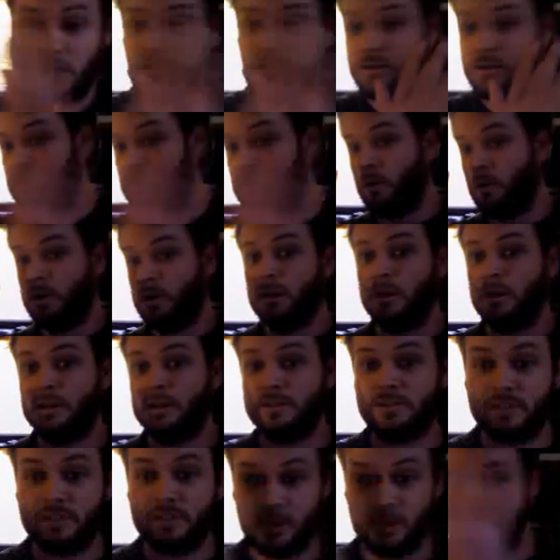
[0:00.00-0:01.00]
to it. Let's
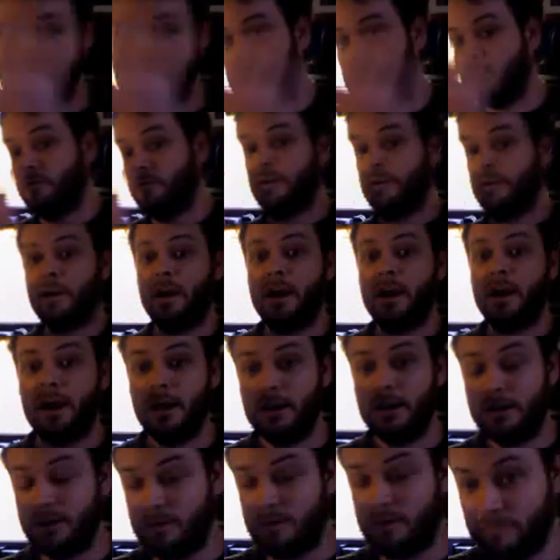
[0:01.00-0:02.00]
say they move their
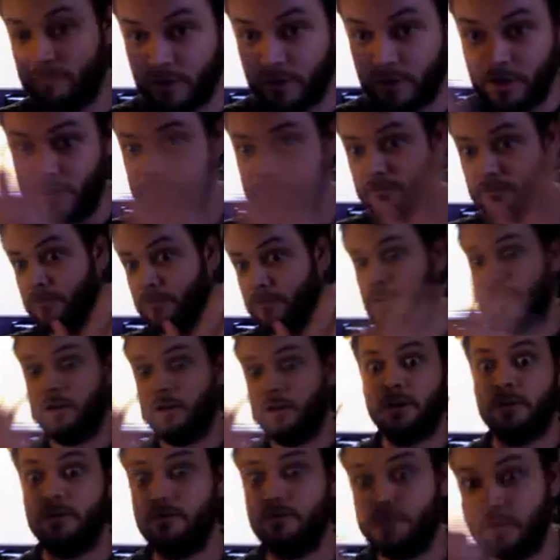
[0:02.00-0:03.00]
hand in front of it,
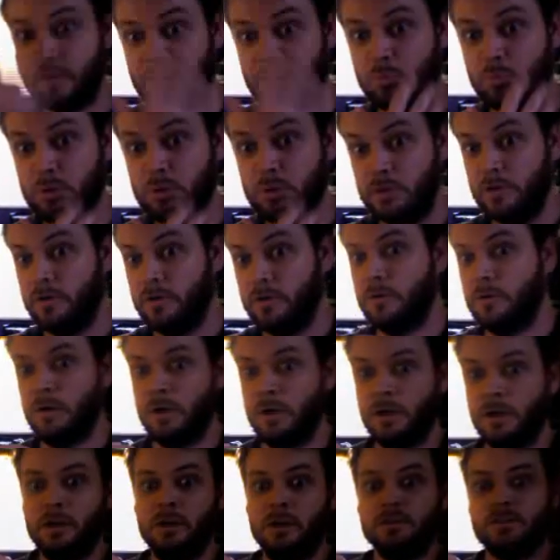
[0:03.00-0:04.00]
in front of blue,
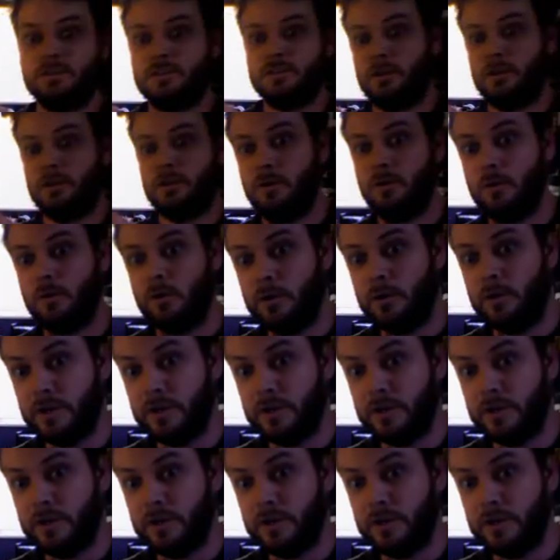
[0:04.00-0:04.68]
so, or